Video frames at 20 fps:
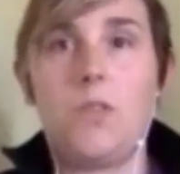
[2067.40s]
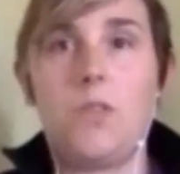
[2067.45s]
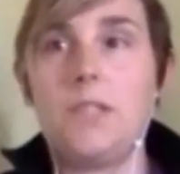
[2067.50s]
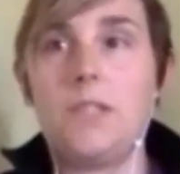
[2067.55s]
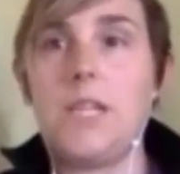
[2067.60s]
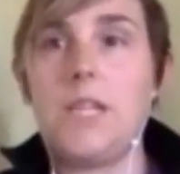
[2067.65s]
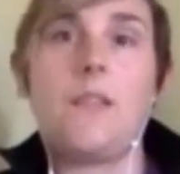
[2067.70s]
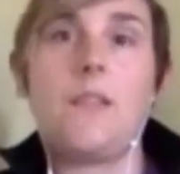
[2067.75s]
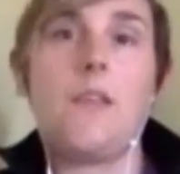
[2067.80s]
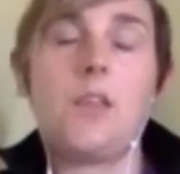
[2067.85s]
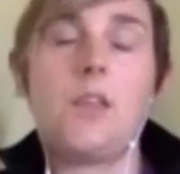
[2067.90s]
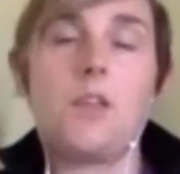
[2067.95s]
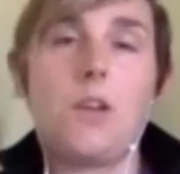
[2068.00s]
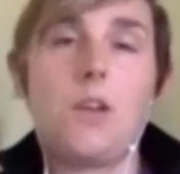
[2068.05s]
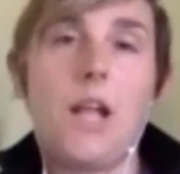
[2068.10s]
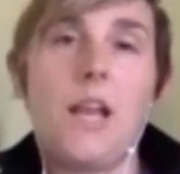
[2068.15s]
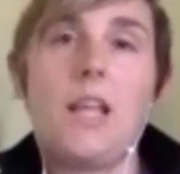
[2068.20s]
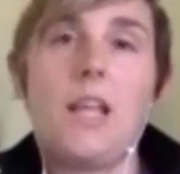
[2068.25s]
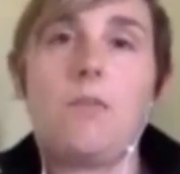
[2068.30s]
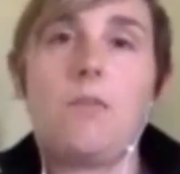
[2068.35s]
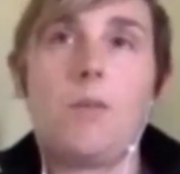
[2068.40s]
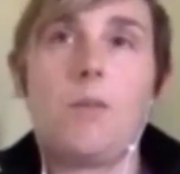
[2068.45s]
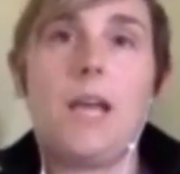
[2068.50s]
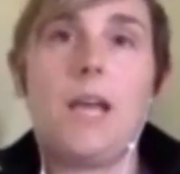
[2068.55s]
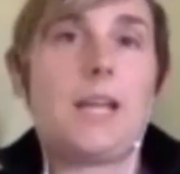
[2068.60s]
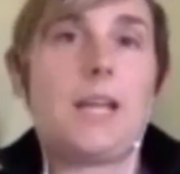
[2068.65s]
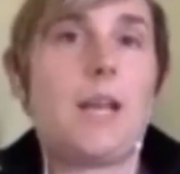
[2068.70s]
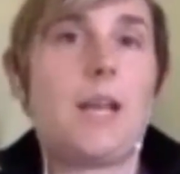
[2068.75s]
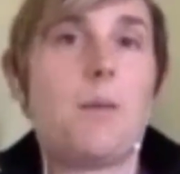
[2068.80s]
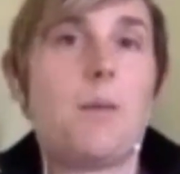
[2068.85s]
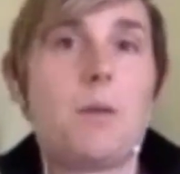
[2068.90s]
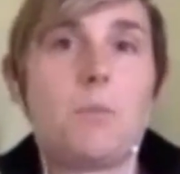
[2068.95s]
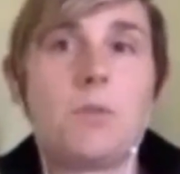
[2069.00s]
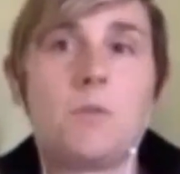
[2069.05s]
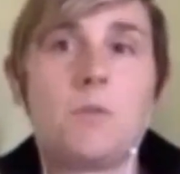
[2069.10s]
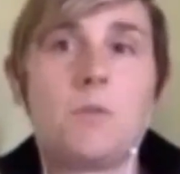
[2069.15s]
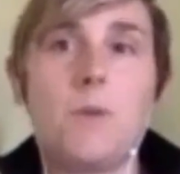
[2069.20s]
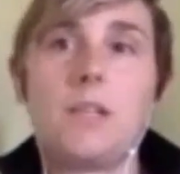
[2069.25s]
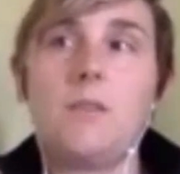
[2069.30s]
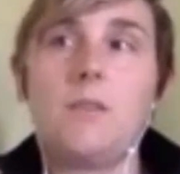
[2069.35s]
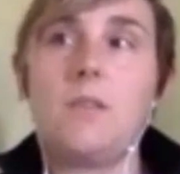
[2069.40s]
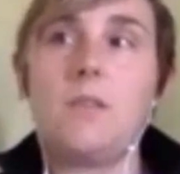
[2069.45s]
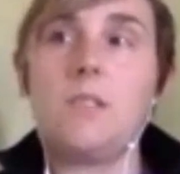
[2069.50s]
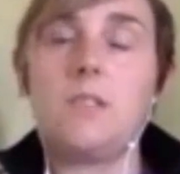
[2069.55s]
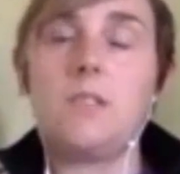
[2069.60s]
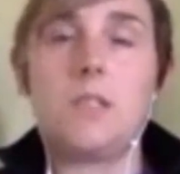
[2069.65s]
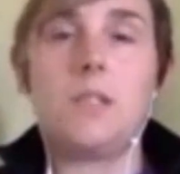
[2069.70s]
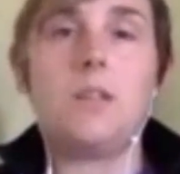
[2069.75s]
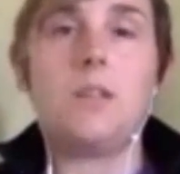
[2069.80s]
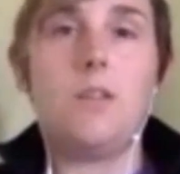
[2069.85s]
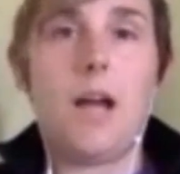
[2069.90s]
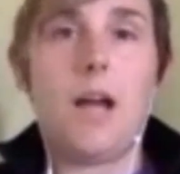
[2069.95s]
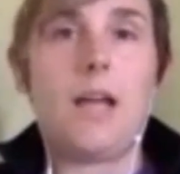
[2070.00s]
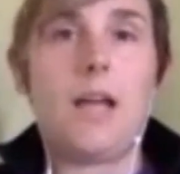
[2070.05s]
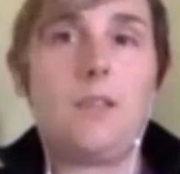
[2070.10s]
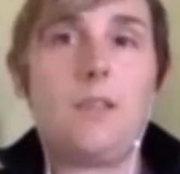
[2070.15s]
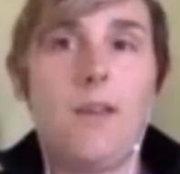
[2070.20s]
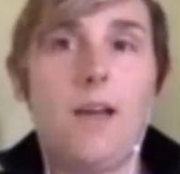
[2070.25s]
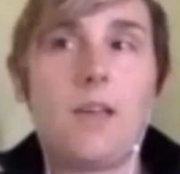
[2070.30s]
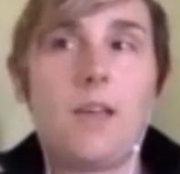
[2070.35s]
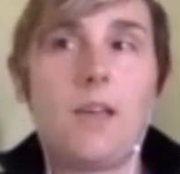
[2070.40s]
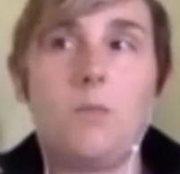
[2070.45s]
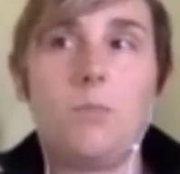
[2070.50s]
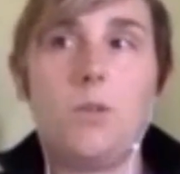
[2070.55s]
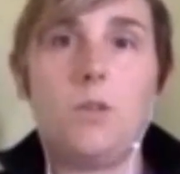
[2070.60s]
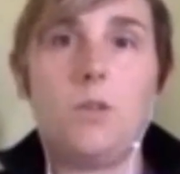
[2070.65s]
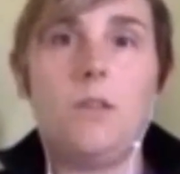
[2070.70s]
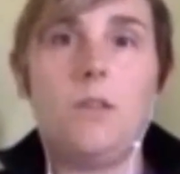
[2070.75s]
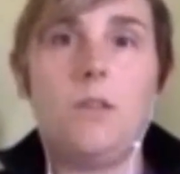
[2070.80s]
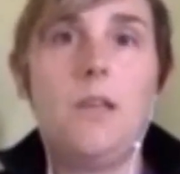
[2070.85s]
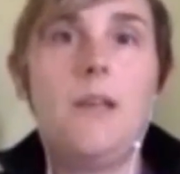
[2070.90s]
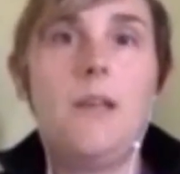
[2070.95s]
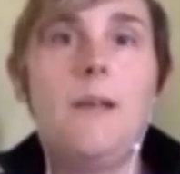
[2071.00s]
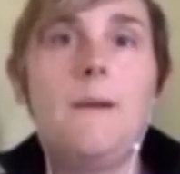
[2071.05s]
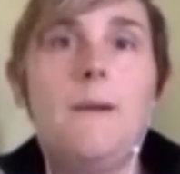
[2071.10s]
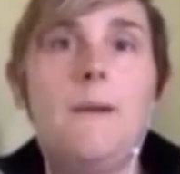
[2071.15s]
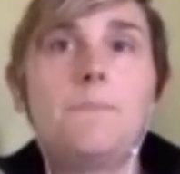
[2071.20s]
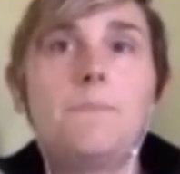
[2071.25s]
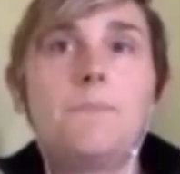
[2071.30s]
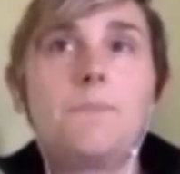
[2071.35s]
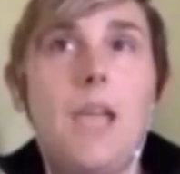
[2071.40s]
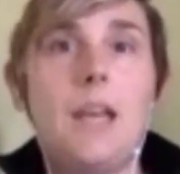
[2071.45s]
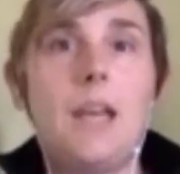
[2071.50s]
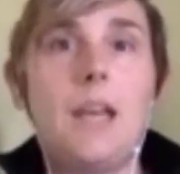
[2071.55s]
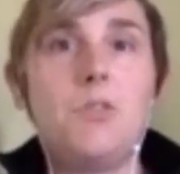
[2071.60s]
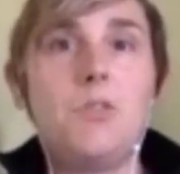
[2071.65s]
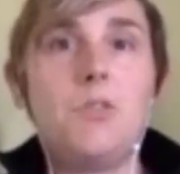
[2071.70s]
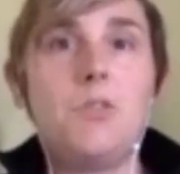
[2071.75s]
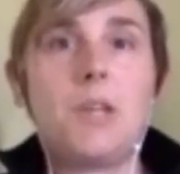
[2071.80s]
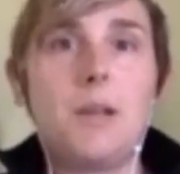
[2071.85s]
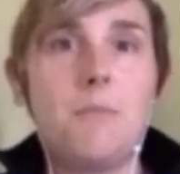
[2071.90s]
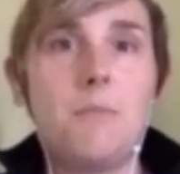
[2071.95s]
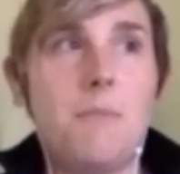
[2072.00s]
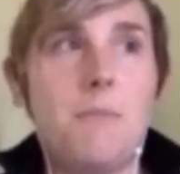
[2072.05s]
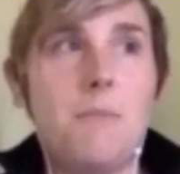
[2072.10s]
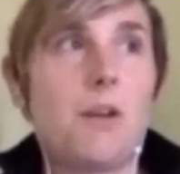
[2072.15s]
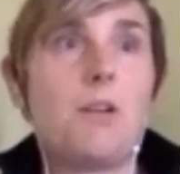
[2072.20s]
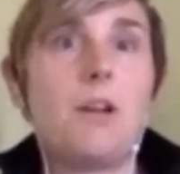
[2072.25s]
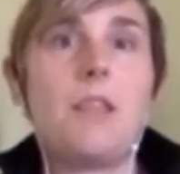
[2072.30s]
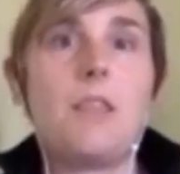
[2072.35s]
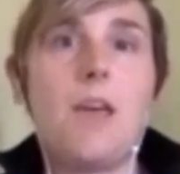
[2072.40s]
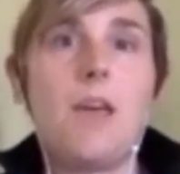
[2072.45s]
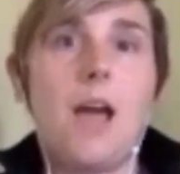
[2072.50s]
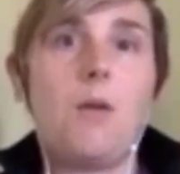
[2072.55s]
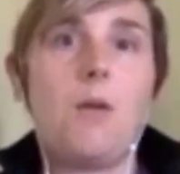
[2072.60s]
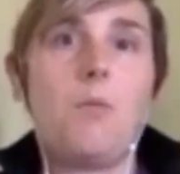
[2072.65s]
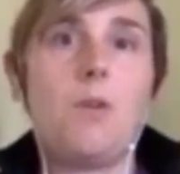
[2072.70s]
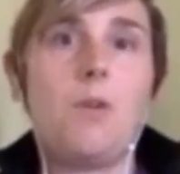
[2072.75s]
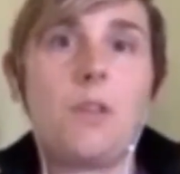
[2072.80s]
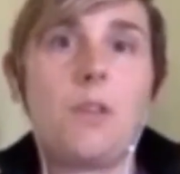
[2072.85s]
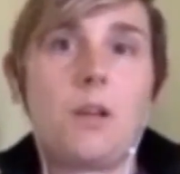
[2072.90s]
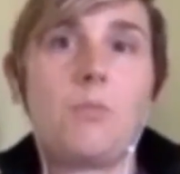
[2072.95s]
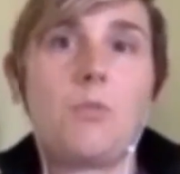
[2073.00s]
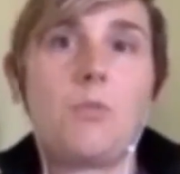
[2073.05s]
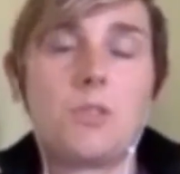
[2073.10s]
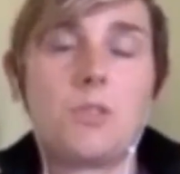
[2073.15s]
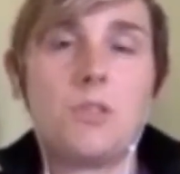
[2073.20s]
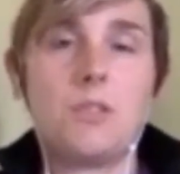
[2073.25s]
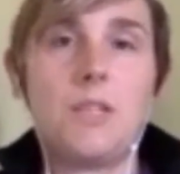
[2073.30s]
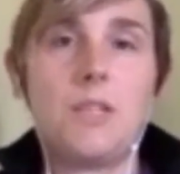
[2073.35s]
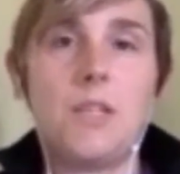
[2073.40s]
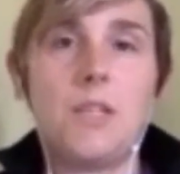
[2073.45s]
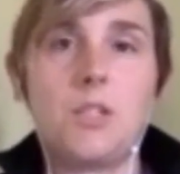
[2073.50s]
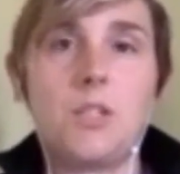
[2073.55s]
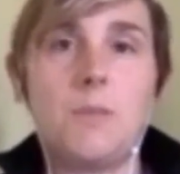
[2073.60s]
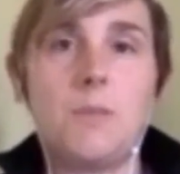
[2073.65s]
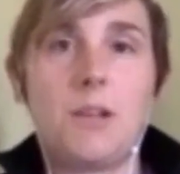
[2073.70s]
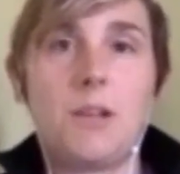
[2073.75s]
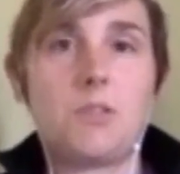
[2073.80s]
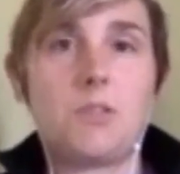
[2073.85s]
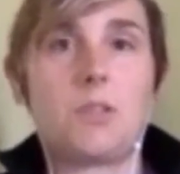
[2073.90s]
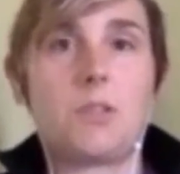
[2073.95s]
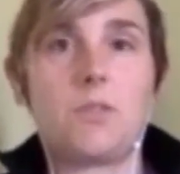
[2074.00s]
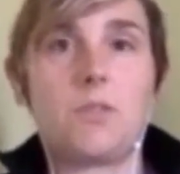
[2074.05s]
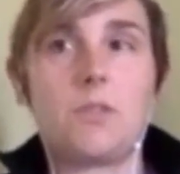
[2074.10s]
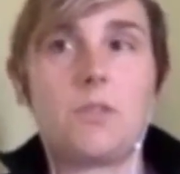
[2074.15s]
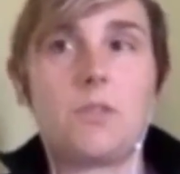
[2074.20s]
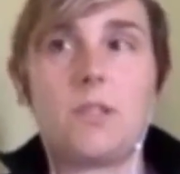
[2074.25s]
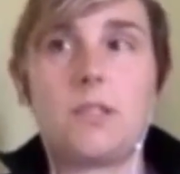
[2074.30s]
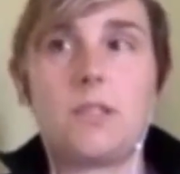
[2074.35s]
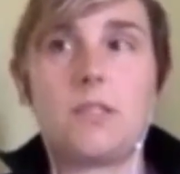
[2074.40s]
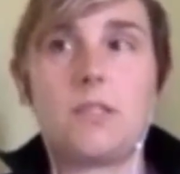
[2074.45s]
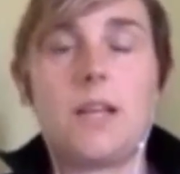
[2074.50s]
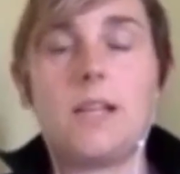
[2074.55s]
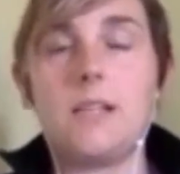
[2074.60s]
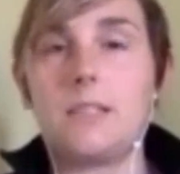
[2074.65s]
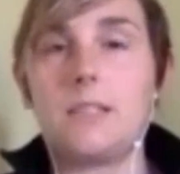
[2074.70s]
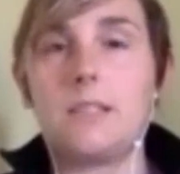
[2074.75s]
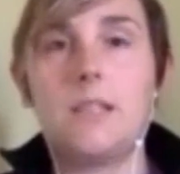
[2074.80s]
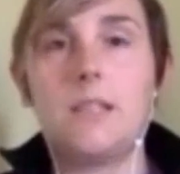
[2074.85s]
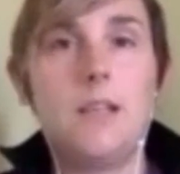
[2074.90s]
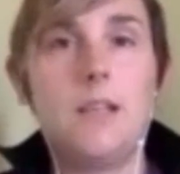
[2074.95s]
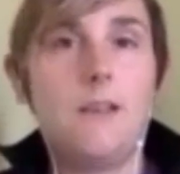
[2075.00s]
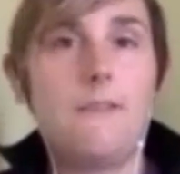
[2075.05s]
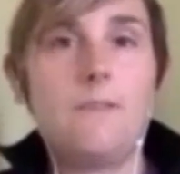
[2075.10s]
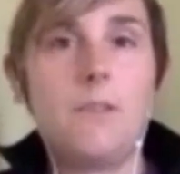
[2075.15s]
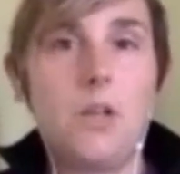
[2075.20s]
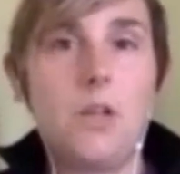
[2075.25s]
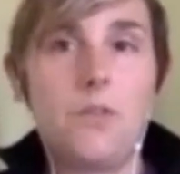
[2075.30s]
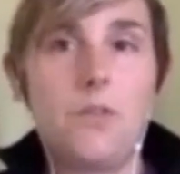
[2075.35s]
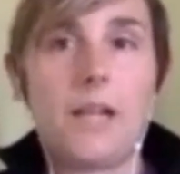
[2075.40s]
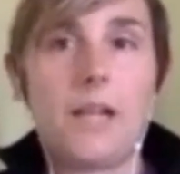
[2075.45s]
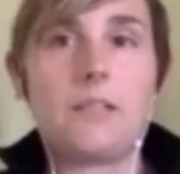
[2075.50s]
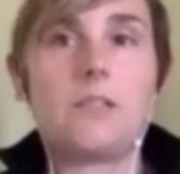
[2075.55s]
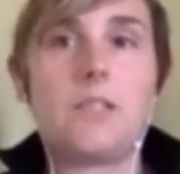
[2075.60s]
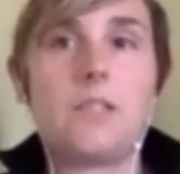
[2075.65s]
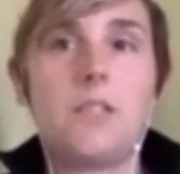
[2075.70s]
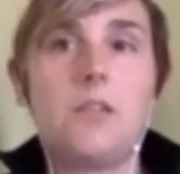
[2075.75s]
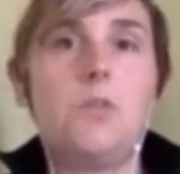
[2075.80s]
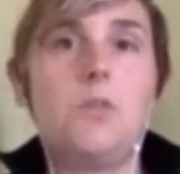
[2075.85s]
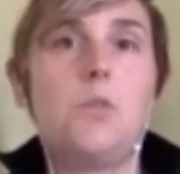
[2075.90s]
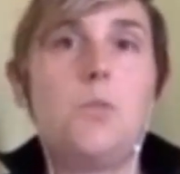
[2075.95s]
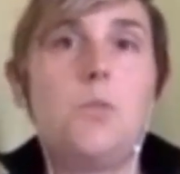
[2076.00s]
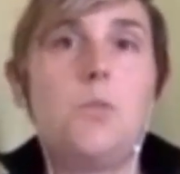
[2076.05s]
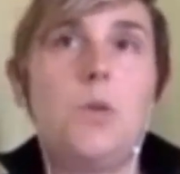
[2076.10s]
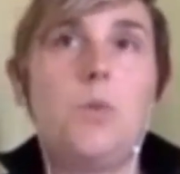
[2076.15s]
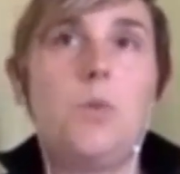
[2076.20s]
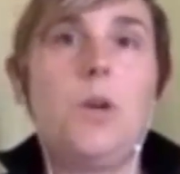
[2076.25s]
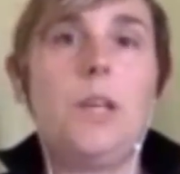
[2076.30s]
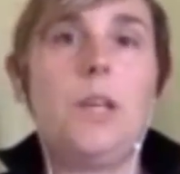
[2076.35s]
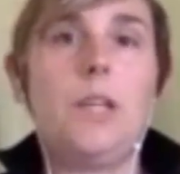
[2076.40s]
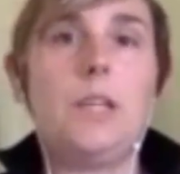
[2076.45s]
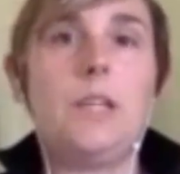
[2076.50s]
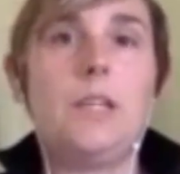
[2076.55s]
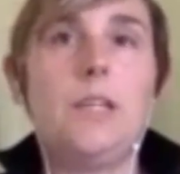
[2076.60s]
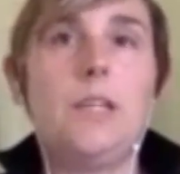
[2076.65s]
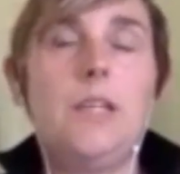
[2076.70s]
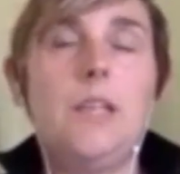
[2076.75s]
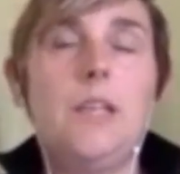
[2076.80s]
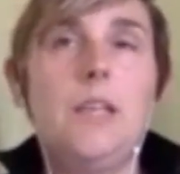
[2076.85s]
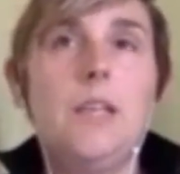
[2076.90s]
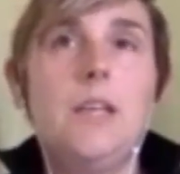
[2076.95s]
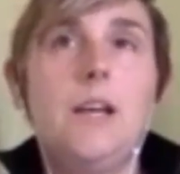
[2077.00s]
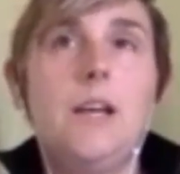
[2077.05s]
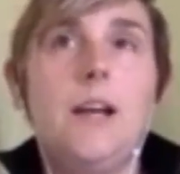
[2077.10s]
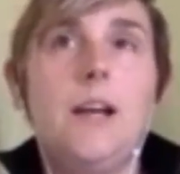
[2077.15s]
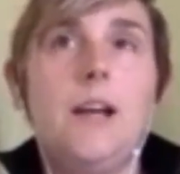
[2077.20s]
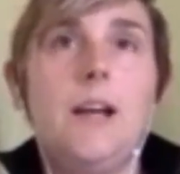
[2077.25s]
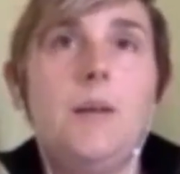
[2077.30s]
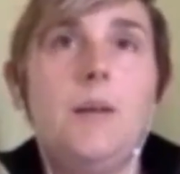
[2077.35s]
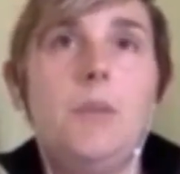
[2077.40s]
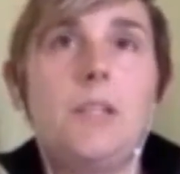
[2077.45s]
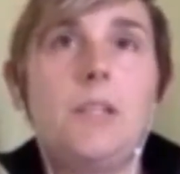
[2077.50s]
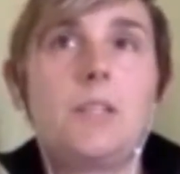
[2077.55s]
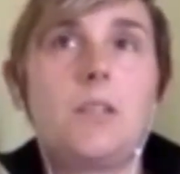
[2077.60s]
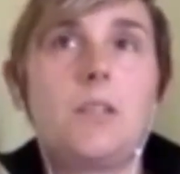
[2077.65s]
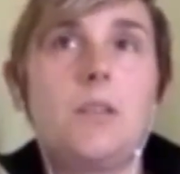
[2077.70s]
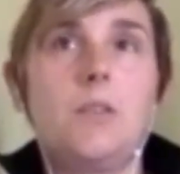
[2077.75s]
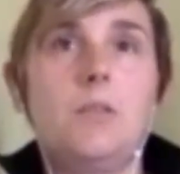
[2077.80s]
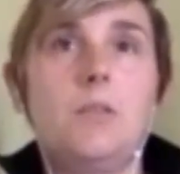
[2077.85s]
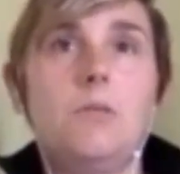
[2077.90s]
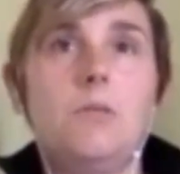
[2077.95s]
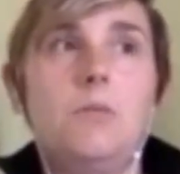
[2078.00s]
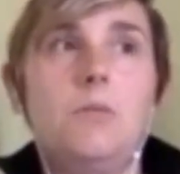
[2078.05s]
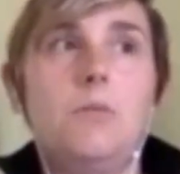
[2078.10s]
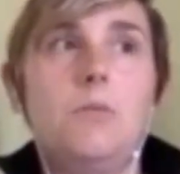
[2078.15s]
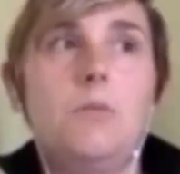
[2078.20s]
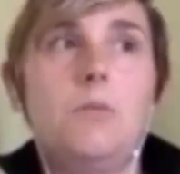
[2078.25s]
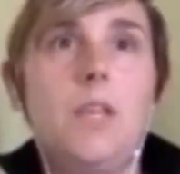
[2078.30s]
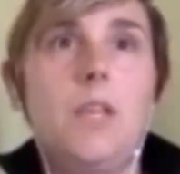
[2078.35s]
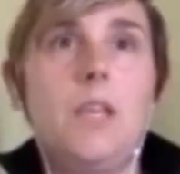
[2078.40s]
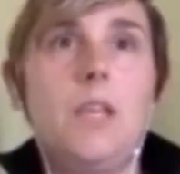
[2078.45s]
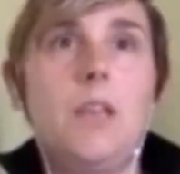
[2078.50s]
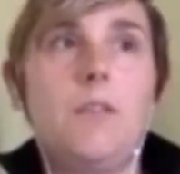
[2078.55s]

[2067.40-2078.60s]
what the data that you're getting from an academic perspective is still highly valuable. And if you can marry that with the commercialization metrics for success, that's a huge win-win. And so